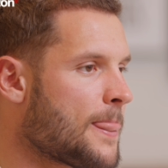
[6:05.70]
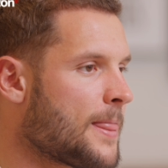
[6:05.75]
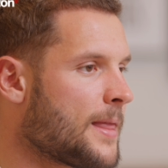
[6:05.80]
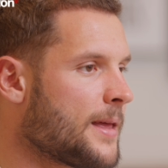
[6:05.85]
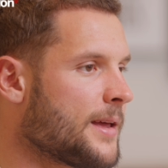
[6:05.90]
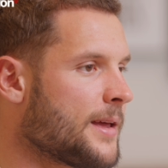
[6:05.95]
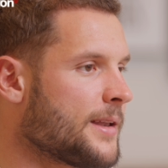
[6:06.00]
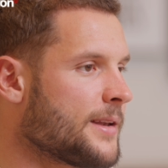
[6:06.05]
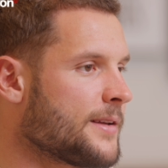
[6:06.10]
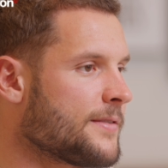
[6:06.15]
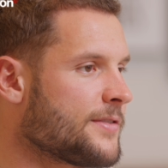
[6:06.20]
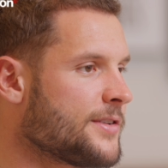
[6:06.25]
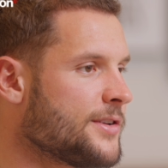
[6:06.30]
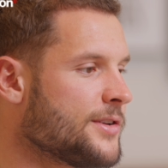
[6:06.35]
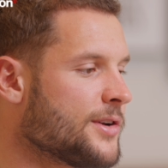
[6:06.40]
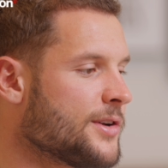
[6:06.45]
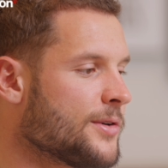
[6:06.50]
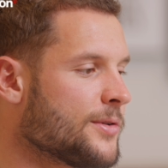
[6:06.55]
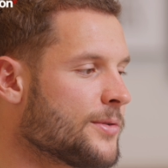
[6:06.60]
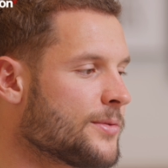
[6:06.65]
and if
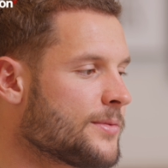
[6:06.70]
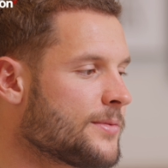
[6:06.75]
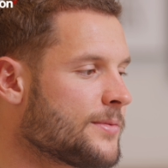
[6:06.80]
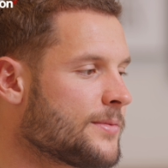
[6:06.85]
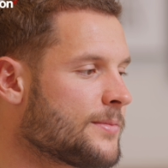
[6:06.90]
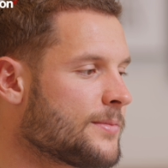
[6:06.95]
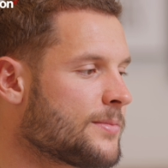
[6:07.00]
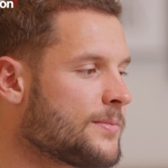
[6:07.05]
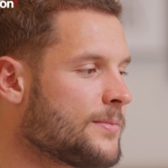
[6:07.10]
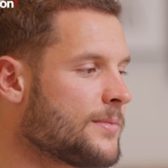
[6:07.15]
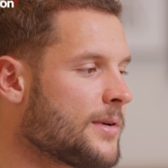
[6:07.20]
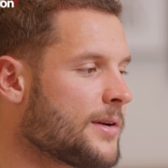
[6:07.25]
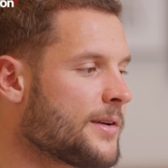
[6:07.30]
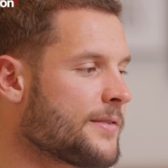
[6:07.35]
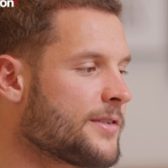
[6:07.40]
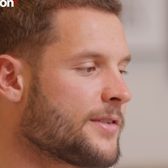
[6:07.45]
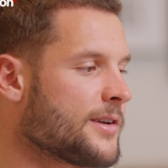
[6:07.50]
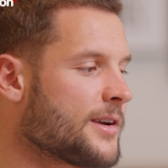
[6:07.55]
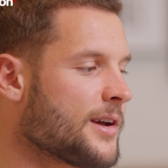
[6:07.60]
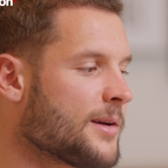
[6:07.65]
you don't
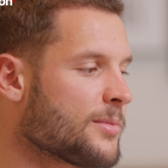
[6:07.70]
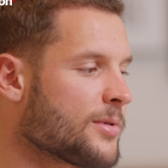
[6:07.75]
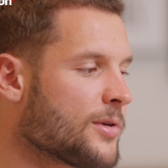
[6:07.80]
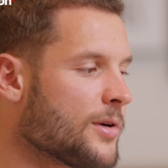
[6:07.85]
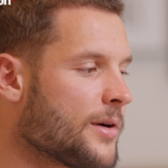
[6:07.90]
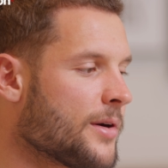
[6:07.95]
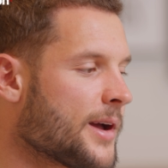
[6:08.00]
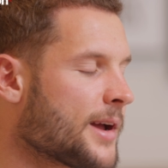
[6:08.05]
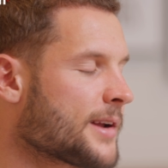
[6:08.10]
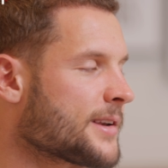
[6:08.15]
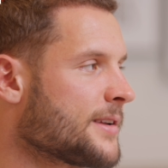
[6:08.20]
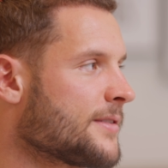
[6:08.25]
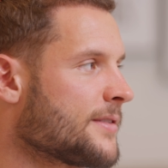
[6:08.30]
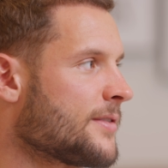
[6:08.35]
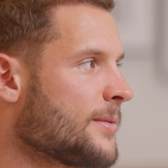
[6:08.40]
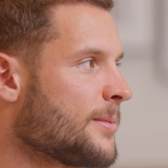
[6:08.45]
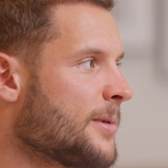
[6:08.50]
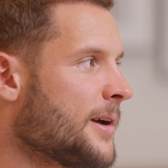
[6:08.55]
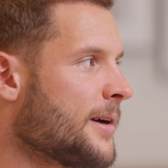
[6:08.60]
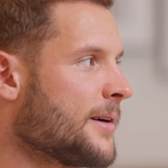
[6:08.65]
if you're not proactive
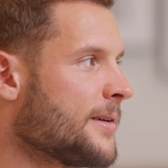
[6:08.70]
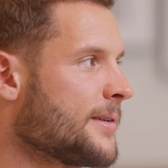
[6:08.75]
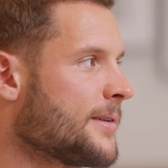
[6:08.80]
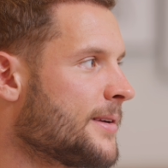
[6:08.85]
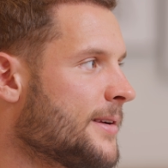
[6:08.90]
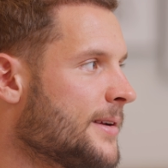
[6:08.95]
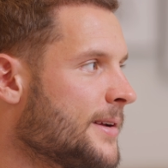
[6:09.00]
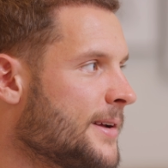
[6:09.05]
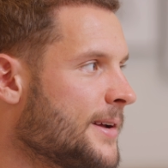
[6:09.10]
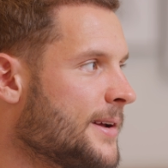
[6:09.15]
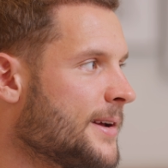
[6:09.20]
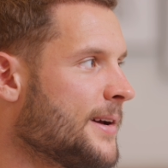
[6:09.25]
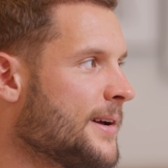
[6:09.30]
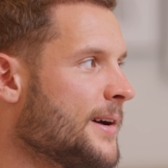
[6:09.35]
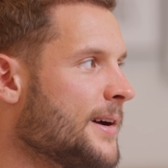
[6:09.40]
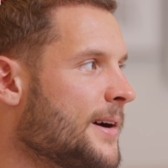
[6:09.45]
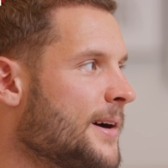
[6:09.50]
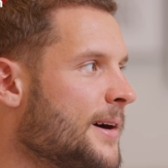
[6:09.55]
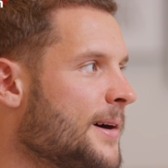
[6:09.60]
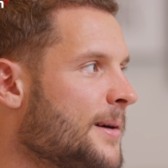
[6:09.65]
about
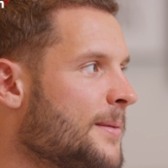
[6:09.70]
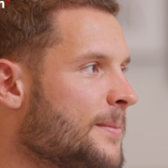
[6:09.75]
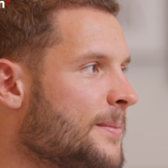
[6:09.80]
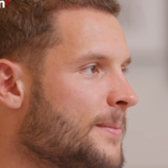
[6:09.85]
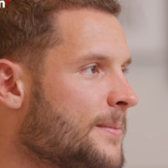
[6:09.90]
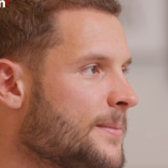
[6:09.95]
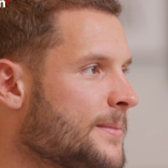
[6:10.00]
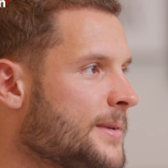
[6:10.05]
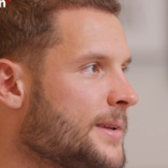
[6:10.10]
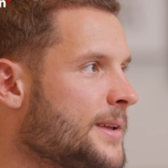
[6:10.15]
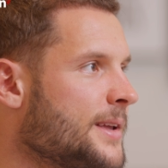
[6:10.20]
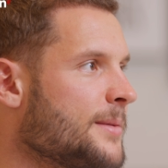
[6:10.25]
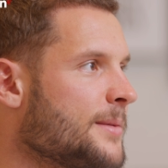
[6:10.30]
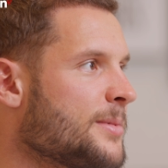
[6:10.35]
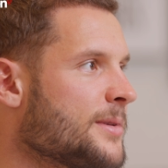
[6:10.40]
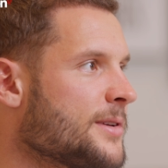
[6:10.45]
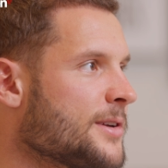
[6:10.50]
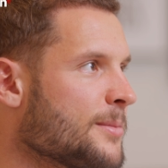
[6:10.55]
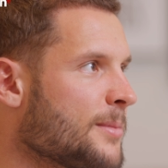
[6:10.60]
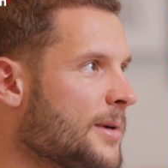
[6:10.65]
um,
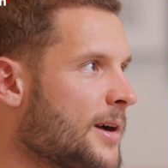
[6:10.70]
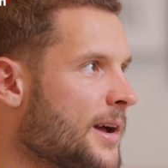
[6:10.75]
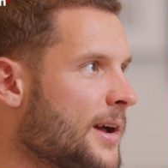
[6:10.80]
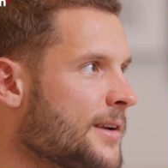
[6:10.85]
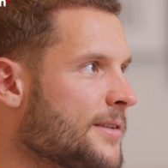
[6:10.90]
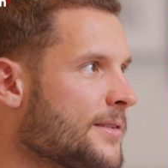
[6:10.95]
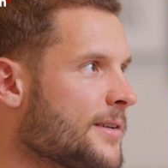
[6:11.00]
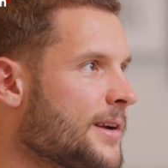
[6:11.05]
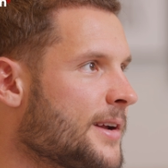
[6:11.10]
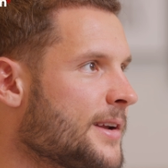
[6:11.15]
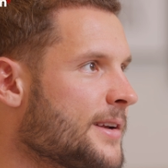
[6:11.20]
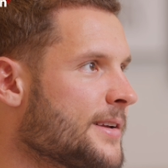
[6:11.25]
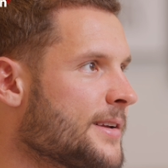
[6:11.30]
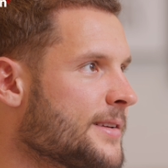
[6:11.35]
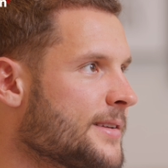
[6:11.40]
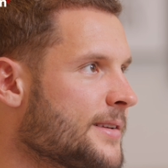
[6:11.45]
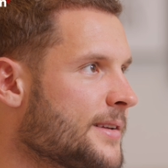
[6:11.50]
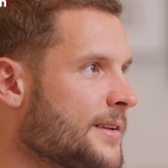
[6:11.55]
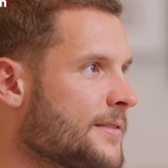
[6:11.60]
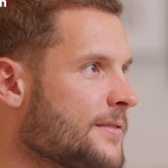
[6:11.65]
keeping your mind right
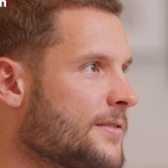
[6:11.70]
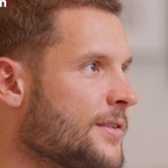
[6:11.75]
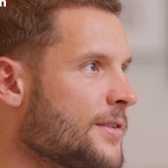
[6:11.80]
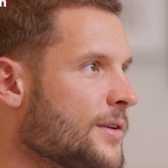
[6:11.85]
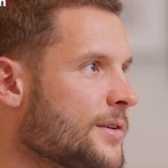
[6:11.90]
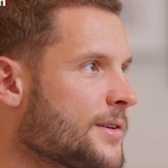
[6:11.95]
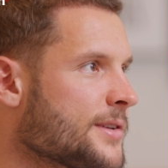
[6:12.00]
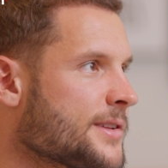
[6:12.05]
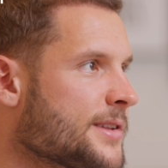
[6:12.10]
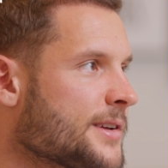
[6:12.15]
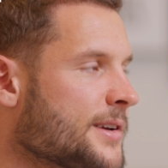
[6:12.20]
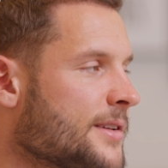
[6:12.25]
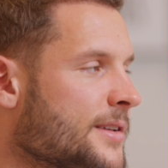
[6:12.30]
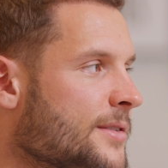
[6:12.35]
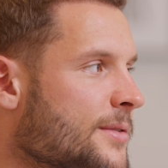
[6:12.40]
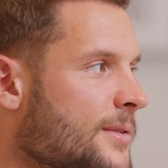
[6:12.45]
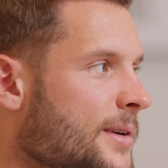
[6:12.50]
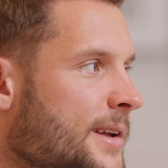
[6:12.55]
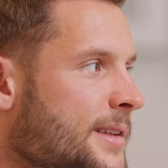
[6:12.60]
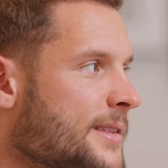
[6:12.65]
and and focusing on
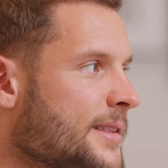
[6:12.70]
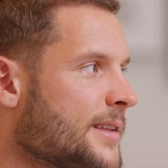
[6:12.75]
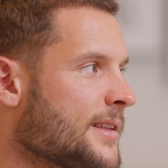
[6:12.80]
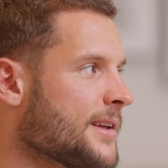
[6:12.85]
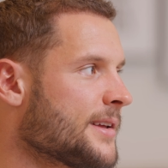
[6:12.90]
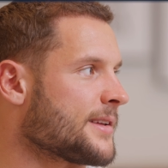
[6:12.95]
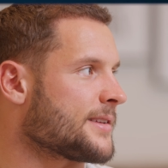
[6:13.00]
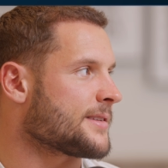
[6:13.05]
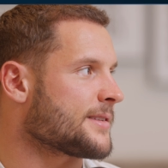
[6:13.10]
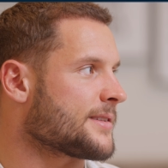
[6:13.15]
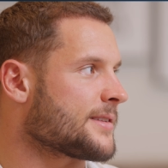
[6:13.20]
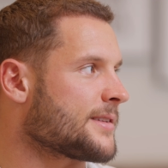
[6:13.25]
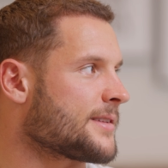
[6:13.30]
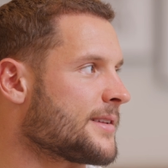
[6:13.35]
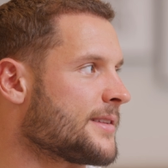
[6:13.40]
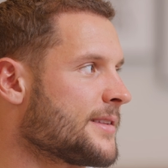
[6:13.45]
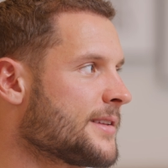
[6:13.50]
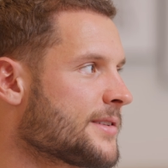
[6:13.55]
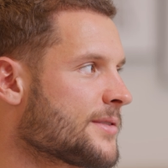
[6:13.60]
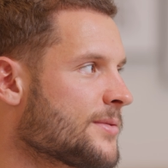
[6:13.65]
the right things
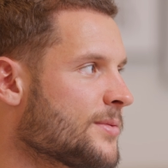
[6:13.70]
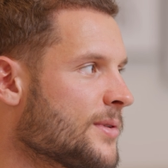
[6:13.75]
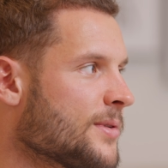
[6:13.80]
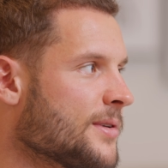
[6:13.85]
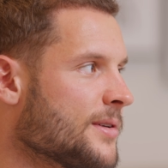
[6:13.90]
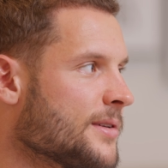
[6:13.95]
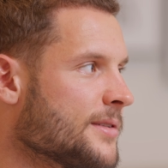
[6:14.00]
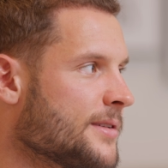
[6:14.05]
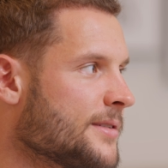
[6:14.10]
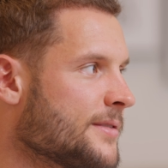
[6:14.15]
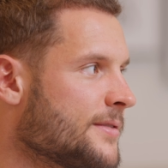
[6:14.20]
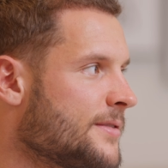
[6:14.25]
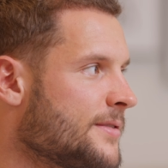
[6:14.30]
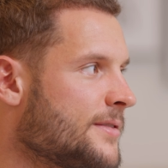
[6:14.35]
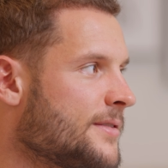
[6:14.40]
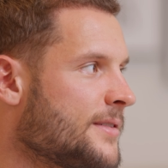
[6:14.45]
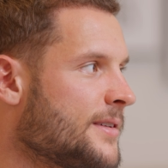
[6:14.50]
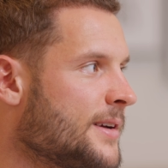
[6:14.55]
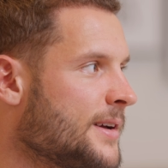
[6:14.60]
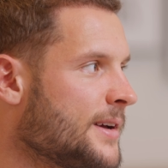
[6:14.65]
in mm-hmm. this world
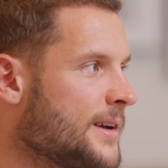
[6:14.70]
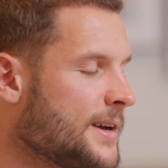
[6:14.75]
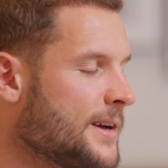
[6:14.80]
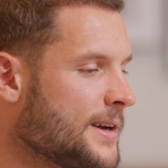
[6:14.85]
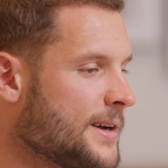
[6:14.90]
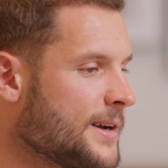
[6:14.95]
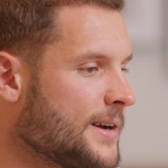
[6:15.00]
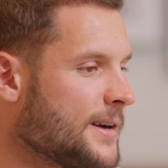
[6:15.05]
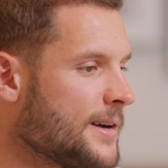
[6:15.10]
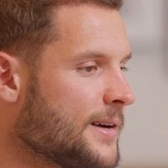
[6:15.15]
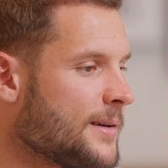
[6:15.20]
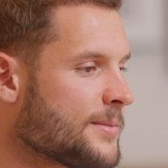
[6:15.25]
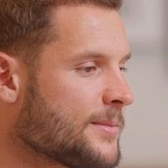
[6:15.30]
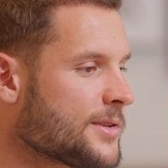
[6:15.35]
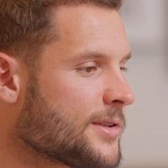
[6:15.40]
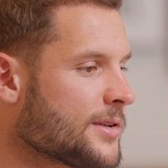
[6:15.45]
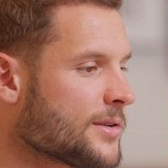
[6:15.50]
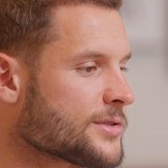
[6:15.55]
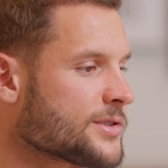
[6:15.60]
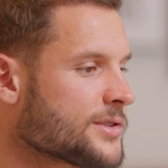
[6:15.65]
of um,
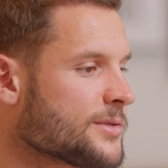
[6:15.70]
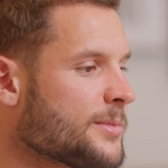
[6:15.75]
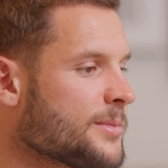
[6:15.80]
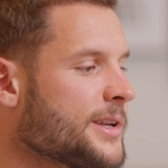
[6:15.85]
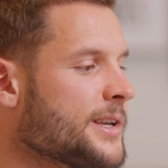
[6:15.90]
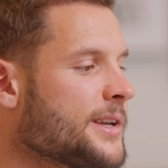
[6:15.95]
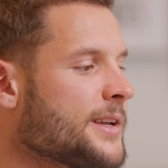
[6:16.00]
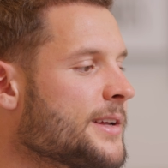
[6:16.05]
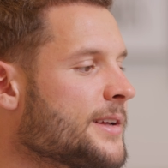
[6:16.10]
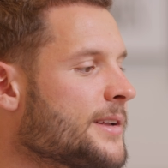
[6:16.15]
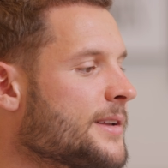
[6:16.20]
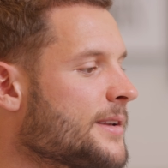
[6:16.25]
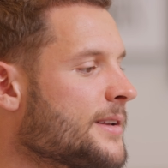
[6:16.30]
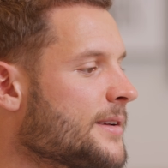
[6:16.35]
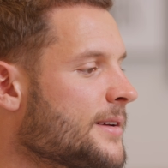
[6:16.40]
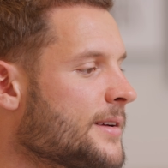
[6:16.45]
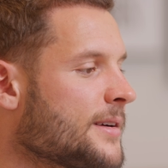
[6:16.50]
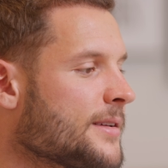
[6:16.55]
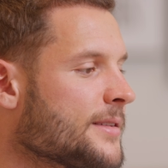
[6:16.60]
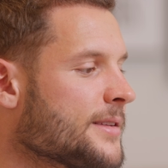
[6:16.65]
social media and
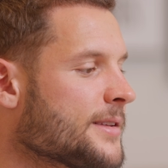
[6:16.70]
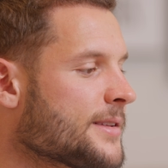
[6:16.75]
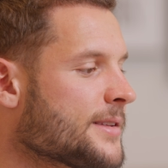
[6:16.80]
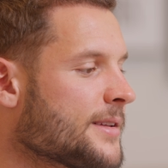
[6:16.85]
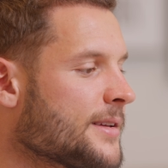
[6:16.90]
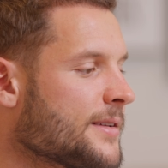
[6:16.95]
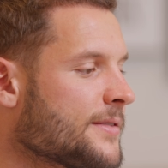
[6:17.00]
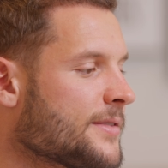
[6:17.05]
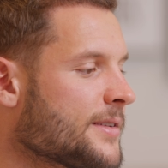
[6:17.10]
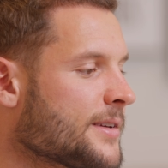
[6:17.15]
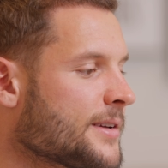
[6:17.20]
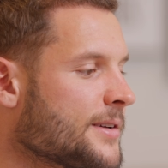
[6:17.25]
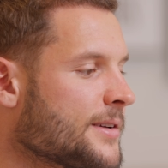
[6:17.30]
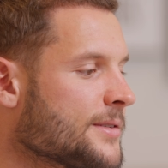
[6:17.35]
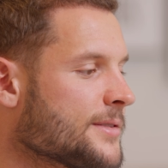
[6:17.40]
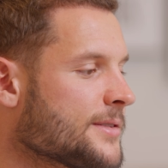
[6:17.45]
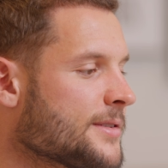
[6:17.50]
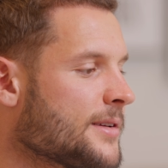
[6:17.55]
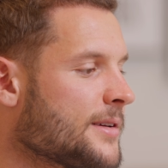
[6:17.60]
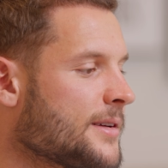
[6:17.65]
all the stuff that
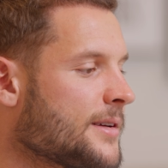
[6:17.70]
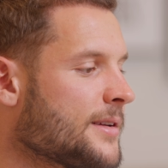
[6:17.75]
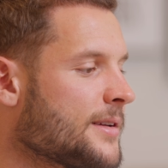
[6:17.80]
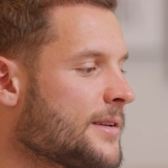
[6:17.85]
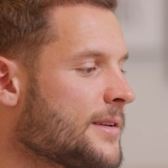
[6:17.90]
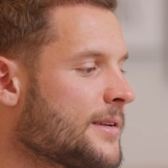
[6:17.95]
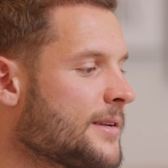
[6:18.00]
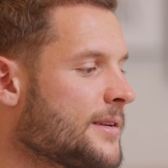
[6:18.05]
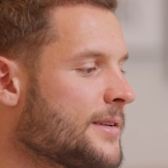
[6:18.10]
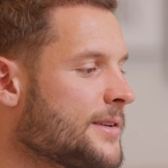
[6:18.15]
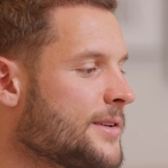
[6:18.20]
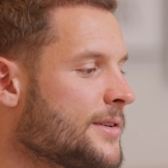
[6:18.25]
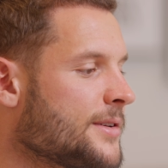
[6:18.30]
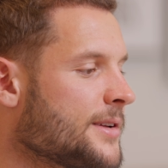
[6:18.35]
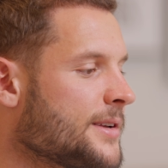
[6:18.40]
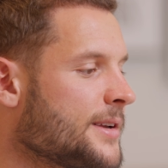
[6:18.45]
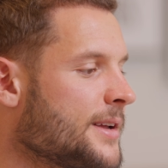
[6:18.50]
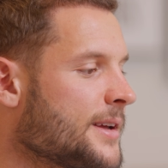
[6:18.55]
goes on you could